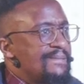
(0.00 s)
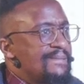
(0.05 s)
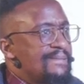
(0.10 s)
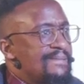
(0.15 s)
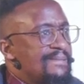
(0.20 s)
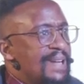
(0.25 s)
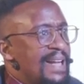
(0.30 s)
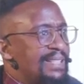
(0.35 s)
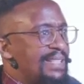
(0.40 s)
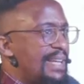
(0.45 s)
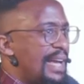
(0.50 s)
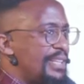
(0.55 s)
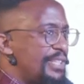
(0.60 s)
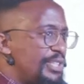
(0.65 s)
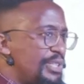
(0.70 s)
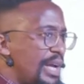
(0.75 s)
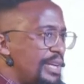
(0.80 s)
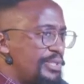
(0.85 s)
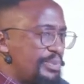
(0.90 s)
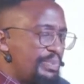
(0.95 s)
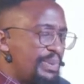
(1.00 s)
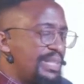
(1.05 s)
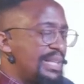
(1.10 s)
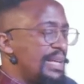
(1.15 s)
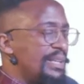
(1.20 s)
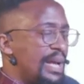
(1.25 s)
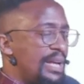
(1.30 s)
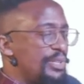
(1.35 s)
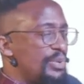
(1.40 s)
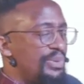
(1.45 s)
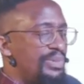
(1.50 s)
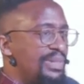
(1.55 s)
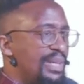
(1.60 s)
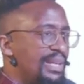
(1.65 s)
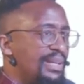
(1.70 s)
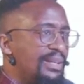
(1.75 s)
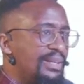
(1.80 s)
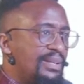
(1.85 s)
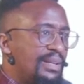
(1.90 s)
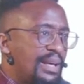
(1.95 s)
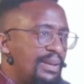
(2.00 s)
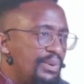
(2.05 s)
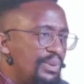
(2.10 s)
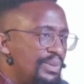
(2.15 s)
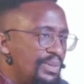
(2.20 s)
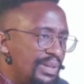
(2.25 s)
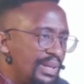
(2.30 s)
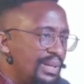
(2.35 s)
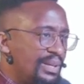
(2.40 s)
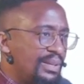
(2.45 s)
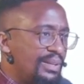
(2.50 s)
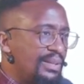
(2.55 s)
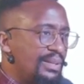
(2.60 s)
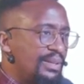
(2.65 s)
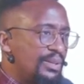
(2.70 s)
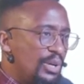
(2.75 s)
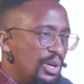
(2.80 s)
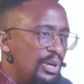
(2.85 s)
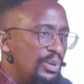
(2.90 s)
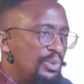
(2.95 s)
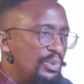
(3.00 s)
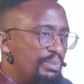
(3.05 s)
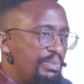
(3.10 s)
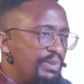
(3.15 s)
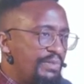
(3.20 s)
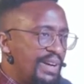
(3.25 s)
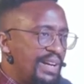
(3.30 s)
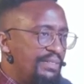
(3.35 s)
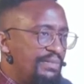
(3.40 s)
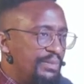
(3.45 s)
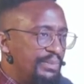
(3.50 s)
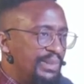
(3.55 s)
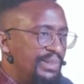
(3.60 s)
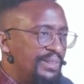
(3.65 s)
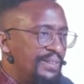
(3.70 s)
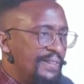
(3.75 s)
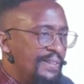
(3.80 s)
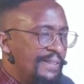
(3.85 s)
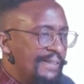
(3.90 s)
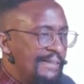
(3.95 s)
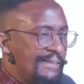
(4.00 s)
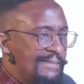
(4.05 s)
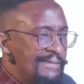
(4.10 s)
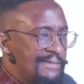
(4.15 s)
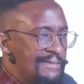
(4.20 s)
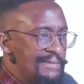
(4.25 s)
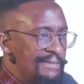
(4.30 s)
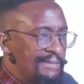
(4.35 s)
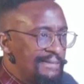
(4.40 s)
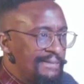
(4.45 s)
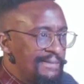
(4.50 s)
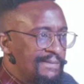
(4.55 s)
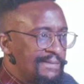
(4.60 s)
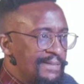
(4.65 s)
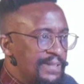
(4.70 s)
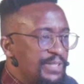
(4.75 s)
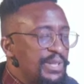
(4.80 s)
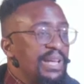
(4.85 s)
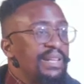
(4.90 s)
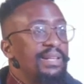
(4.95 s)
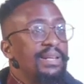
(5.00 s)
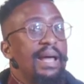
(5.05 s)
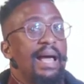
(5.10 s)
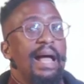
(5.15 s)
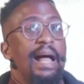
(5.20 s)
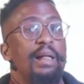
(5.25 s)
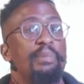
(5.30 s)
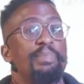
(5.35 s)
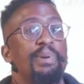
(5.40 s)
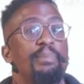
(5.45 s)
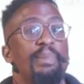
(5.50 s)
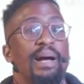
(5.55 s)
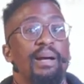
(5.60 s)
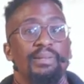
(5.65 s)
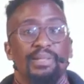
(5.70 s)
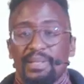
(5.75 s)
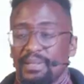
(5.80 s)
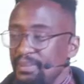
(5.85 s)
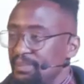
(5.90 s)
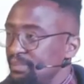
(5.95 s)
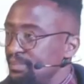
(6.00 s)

I, I just, I, because I, I, don't think, I don't think God will provide for me. So I need to help him out.